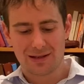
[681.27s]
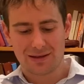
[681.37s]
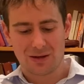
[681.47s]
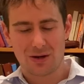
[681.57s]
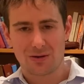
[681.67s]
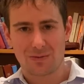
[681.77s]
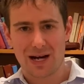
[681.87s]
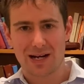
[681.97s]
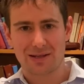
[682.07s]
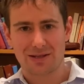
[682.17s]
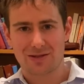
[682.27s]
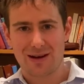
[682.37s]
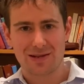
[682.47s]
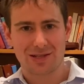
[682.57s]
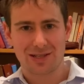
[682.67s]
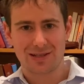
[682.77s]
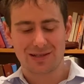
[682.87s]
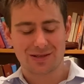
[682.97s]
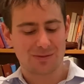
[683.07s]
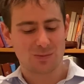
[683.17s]
the whole part of this strategy is
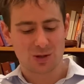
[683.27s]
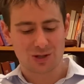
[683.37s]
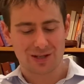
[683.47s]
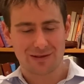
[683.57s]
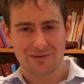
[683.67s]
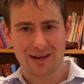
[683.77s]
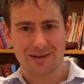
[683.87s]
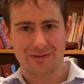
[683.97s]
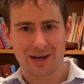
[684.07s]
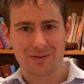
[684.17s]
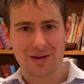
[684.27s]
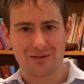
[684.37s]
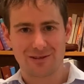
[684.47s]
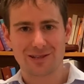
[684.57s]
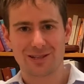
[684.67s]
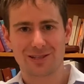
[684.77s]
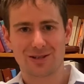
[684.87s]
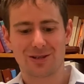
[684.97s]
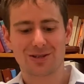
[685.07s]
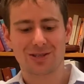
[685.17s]
I'm not trying to recommend risky
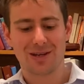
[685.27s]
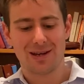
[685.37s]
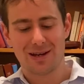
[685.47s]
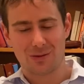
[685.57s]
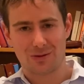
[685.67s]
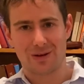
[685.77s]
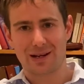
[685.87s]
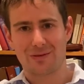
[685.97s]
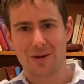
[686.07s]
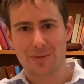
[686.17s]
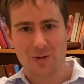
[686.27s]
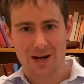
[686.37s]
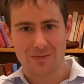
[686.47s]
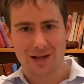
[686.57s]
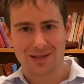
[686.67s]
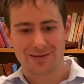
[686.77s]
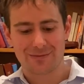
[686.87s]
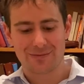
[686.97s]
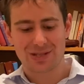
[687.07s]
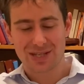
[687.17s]
stocks. I want to recommend some
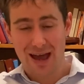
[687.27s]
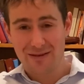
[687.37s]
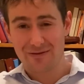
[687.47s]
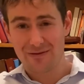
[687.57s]
safe,